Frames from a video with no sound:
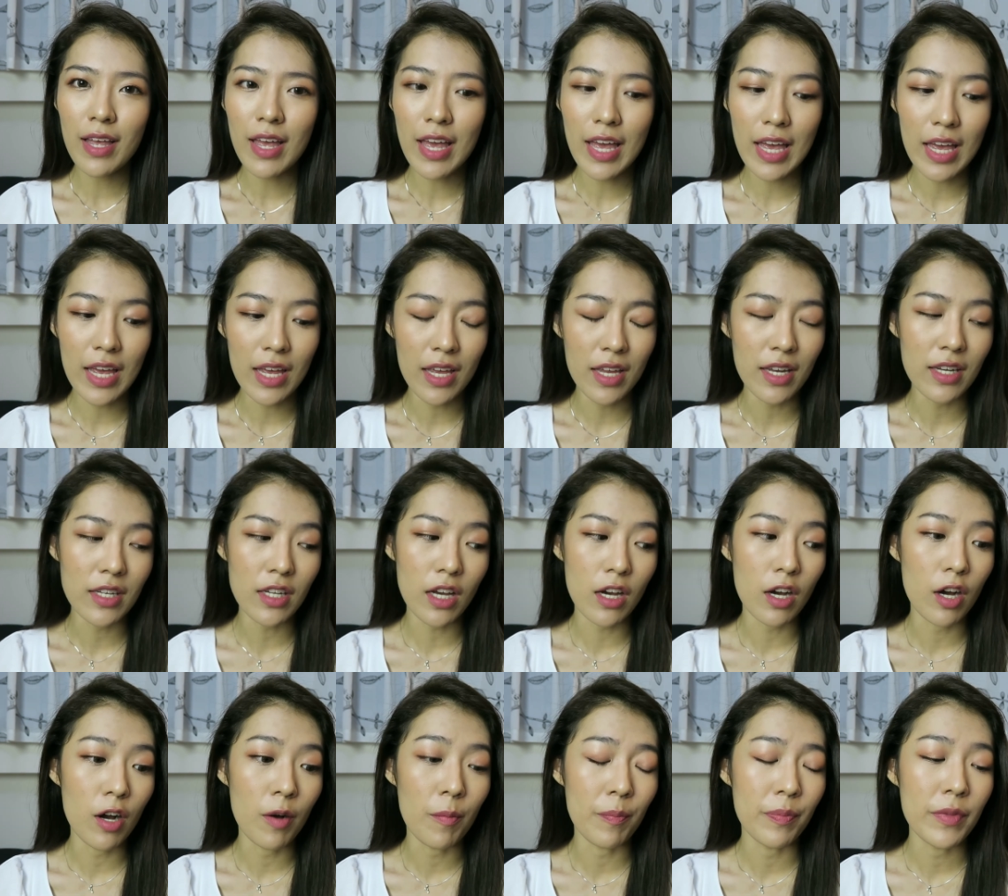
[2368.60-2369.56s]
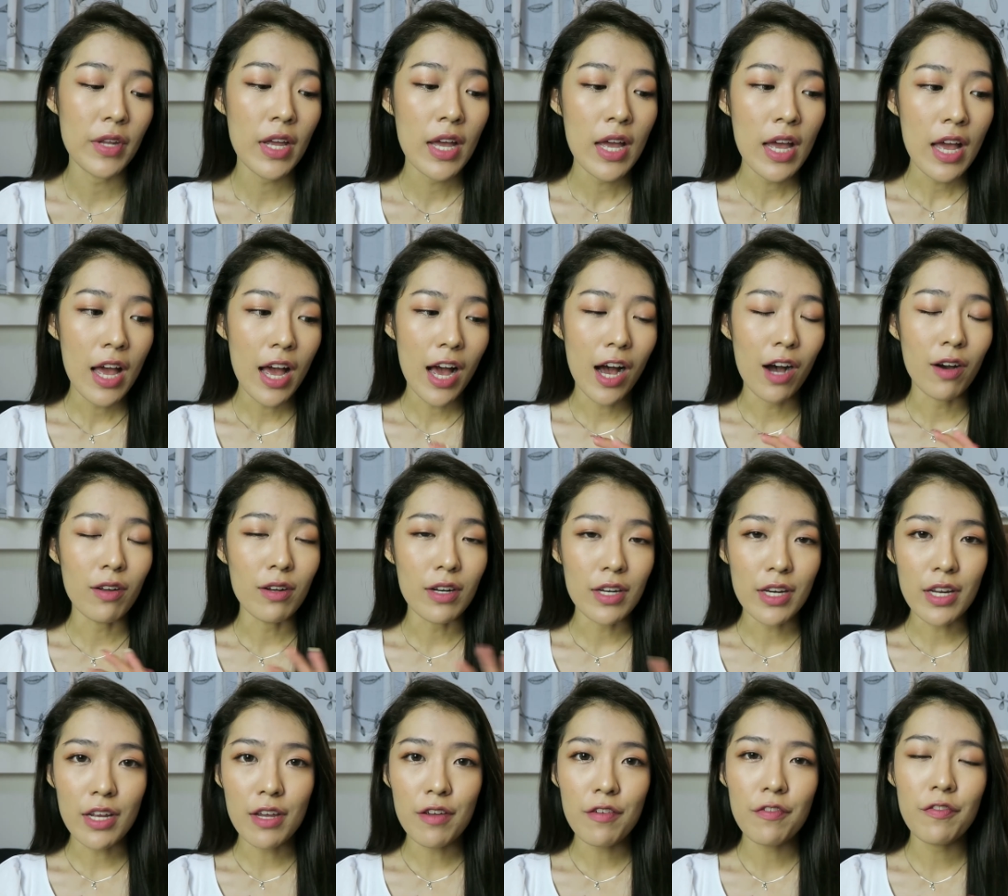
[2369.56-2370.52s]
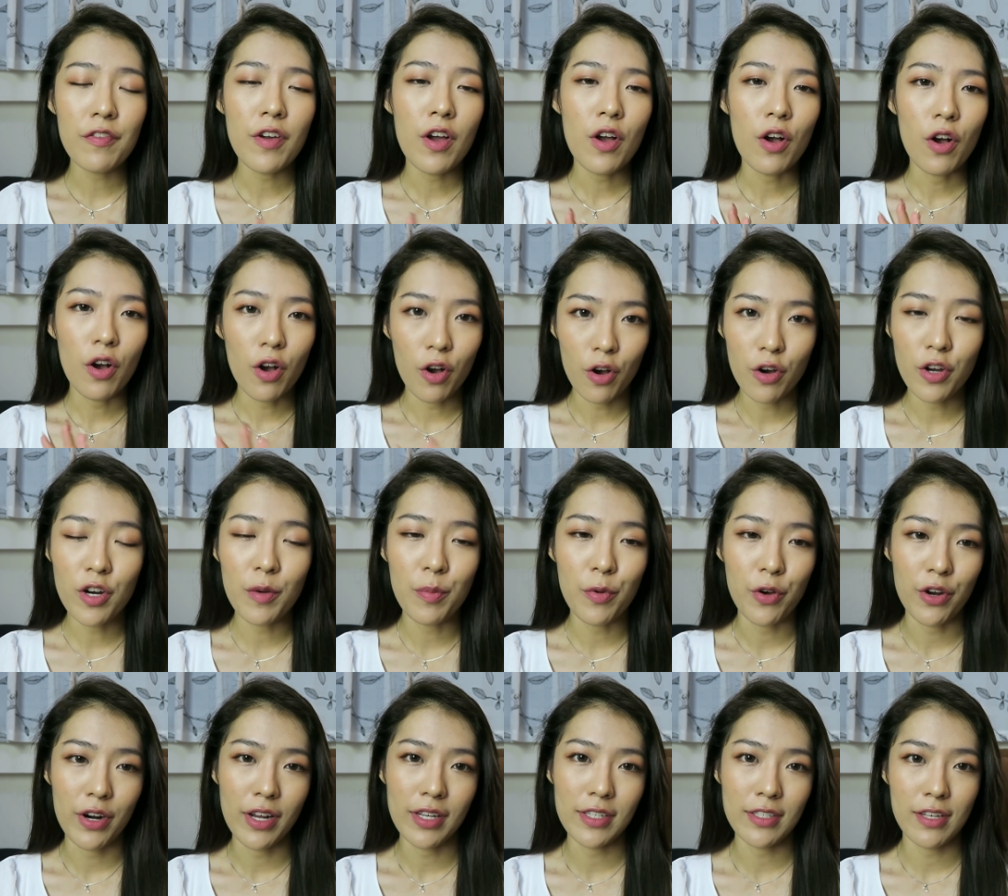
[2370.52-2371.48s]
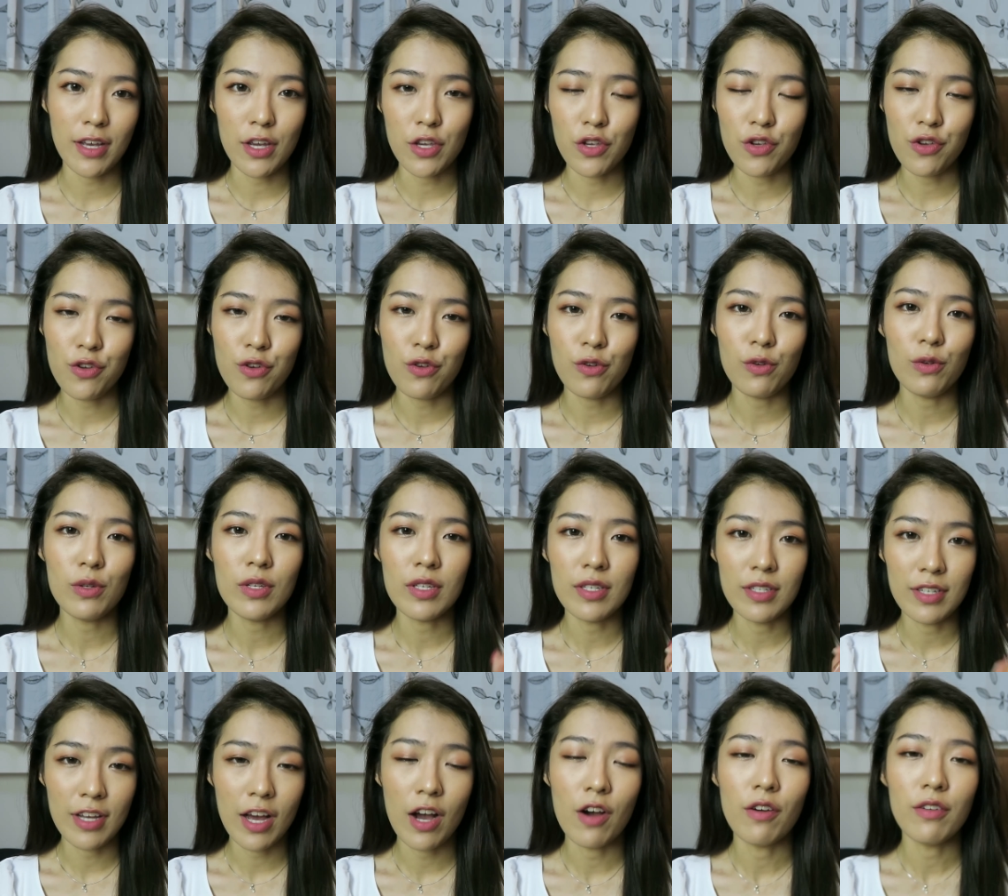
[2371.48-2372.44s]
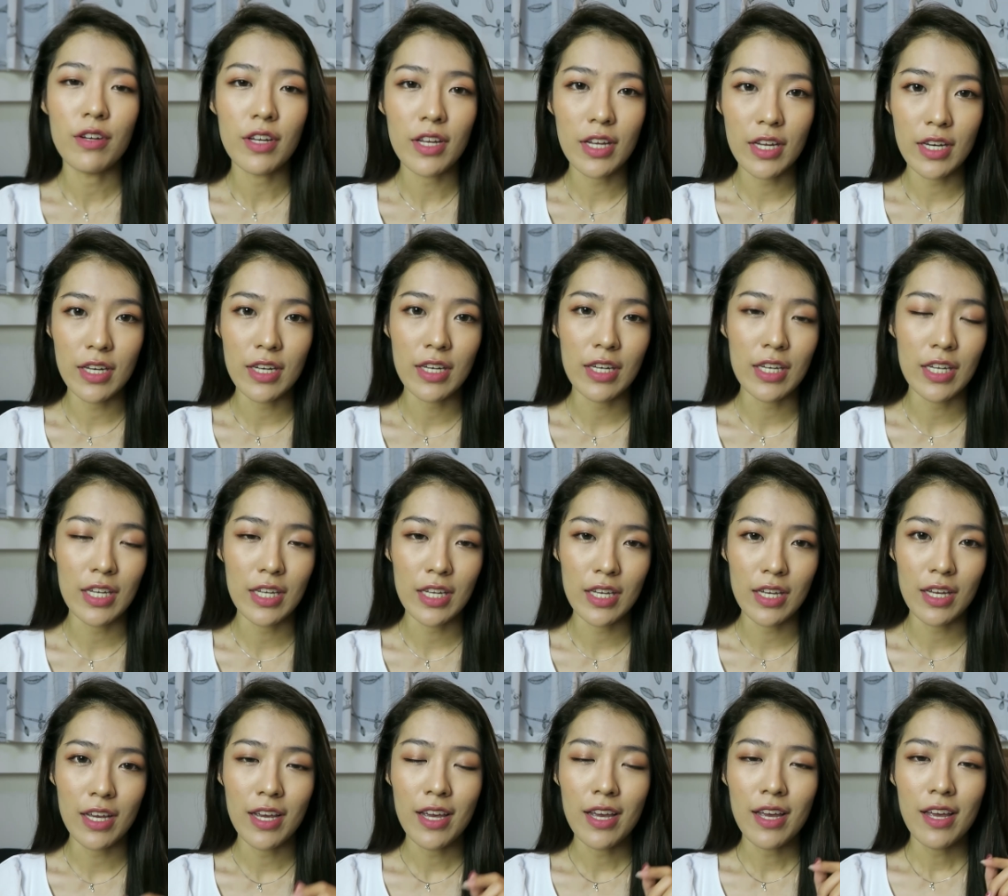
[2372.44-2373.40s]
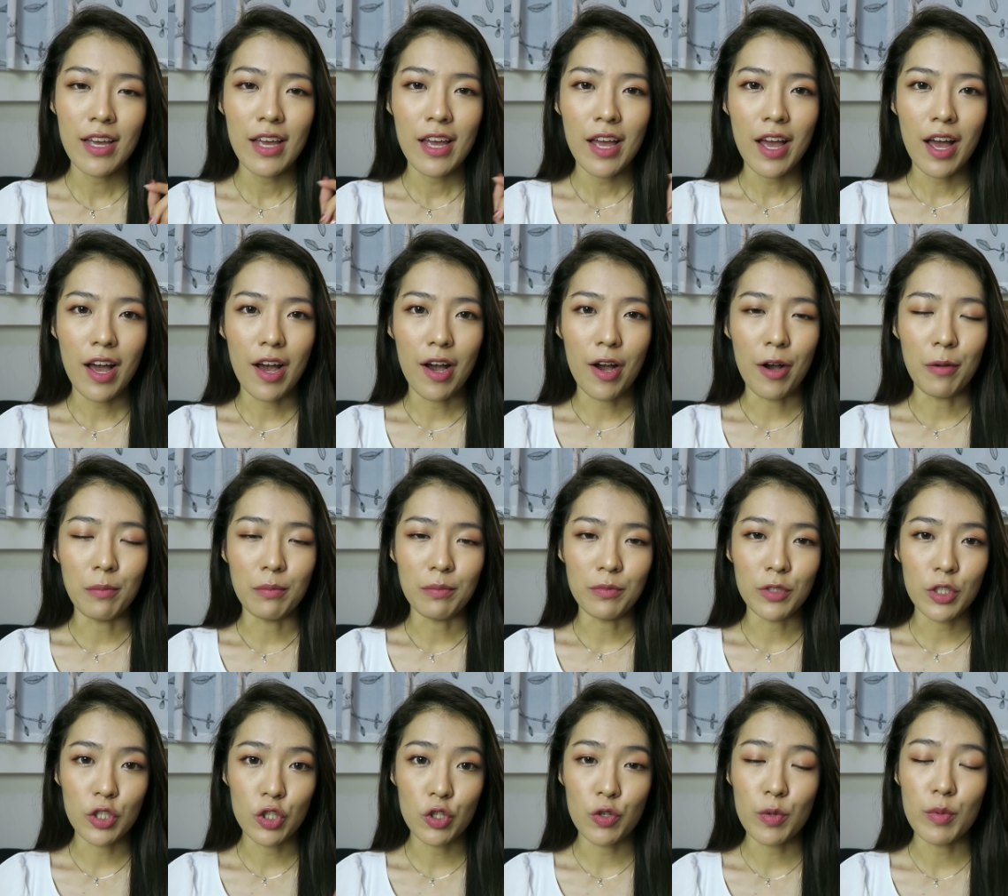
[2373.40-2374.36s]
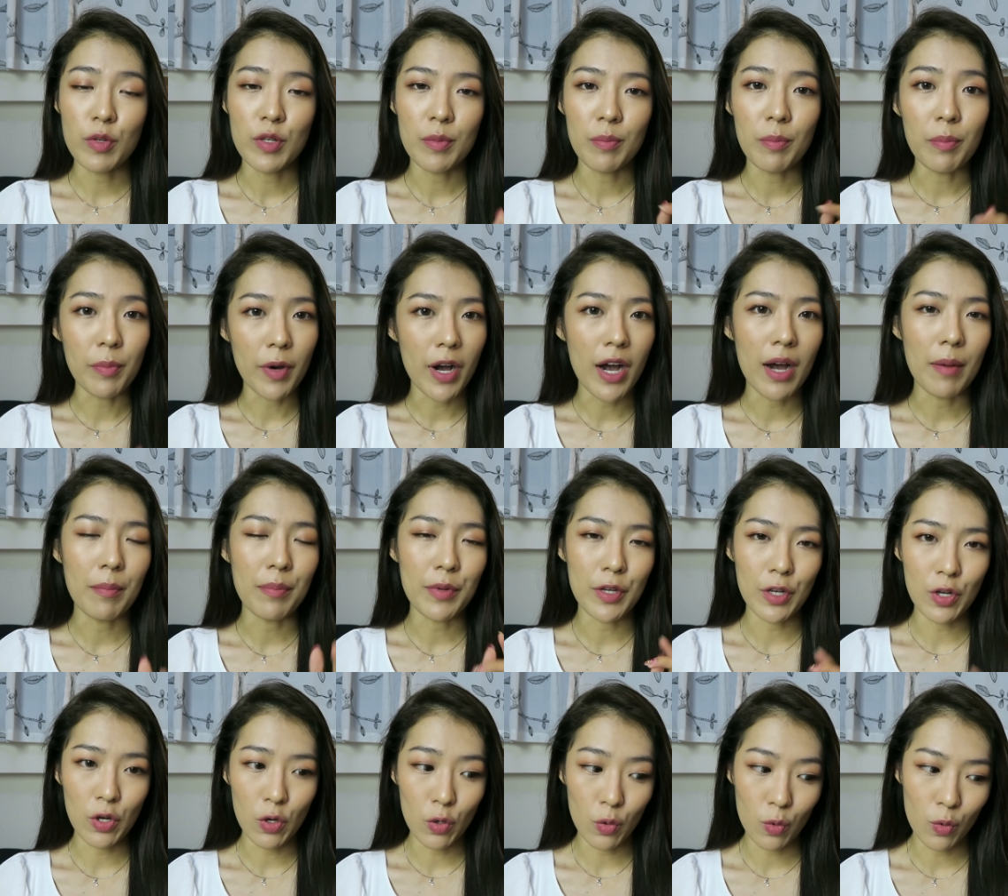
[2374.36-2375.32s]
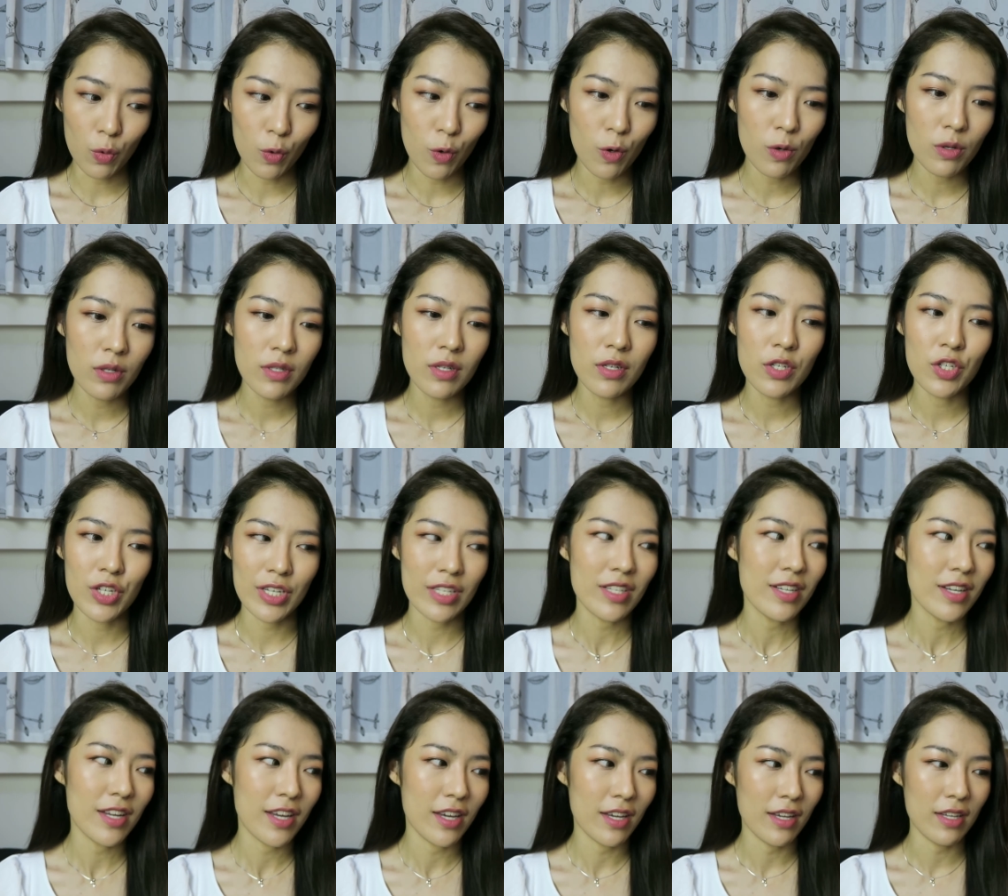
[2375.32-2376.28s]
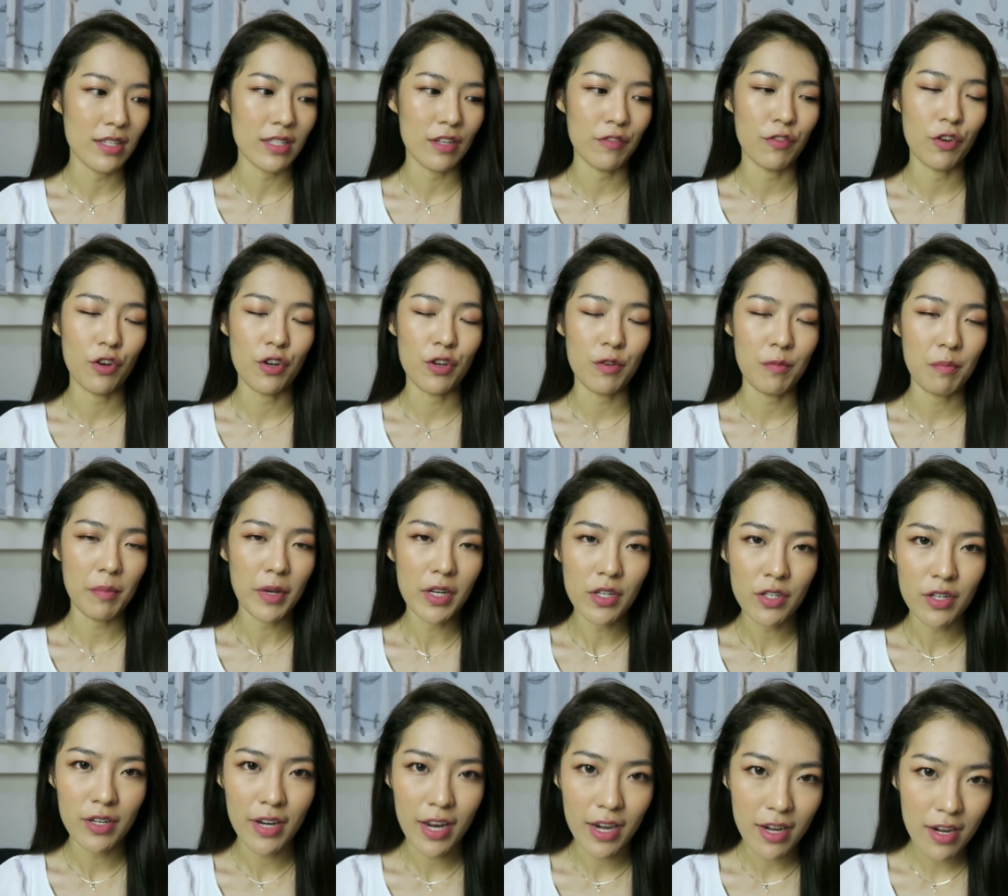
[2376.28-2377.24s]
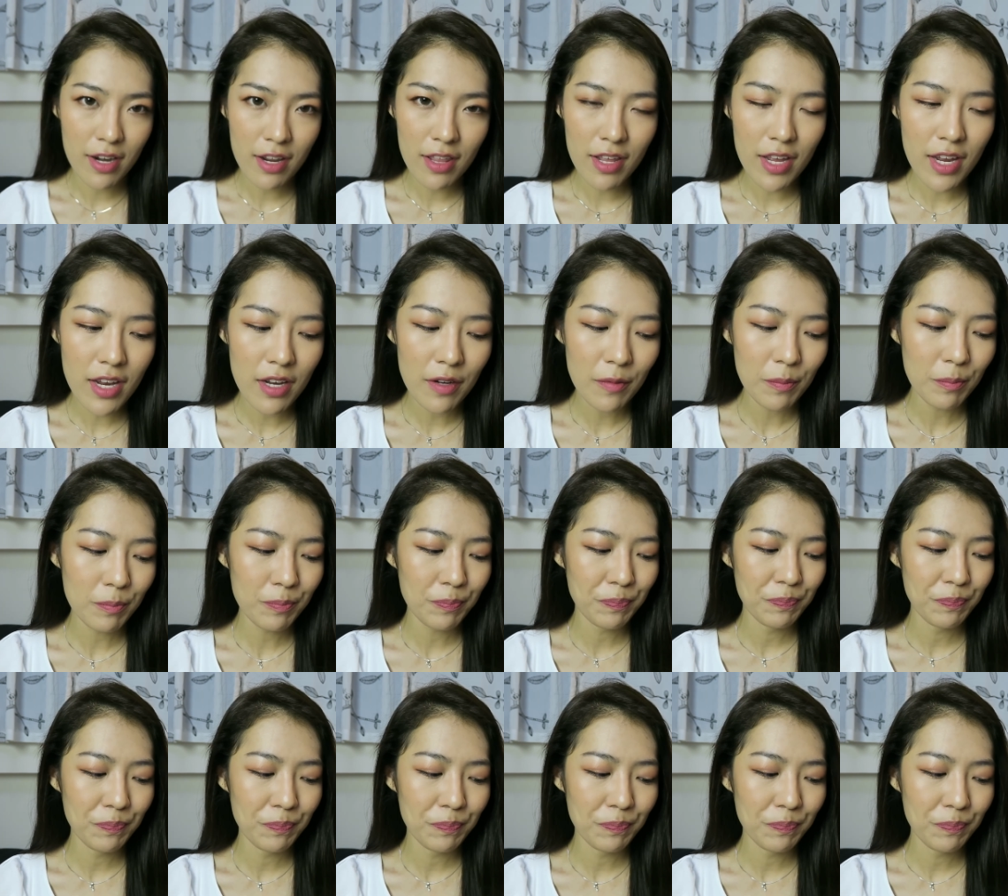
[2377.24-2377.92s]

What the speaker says: And I'll leave all the products I use down in the description bar below, just in case I forgot to mention anything.